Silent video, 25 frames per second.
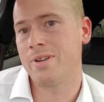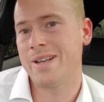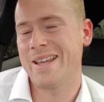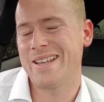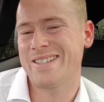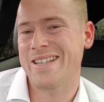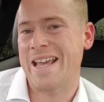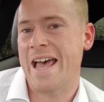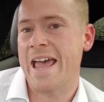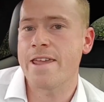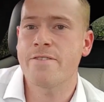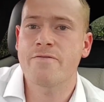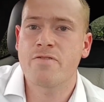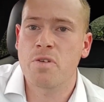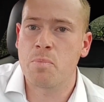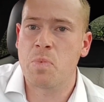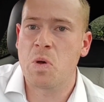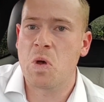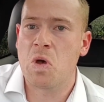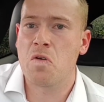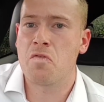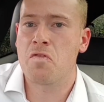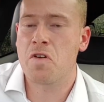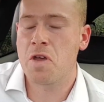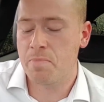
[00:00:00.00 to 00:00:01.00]
Let's aim for
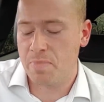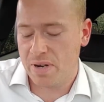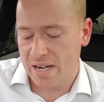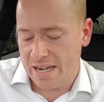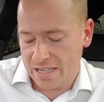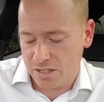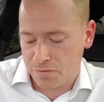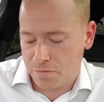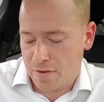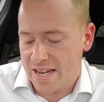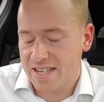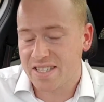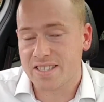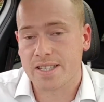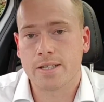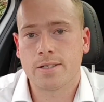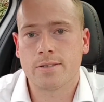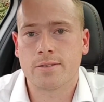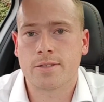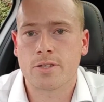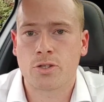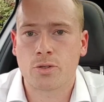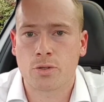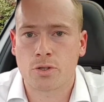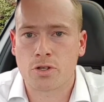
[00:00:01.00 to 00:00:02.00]
perfect, but let's face it,
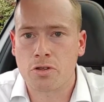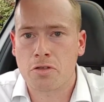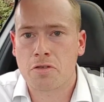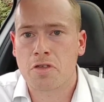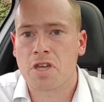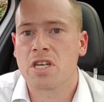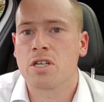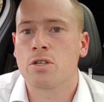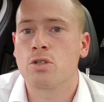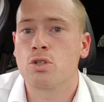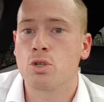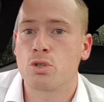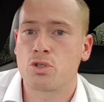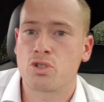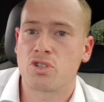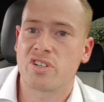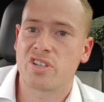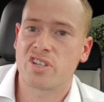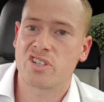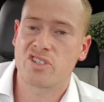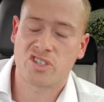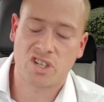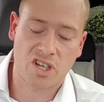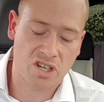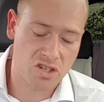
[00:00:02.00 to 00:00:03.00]
such a thing doesn't
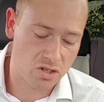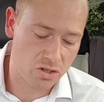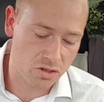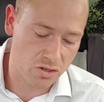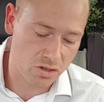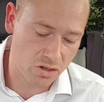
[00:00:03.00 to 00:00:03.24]
exist, does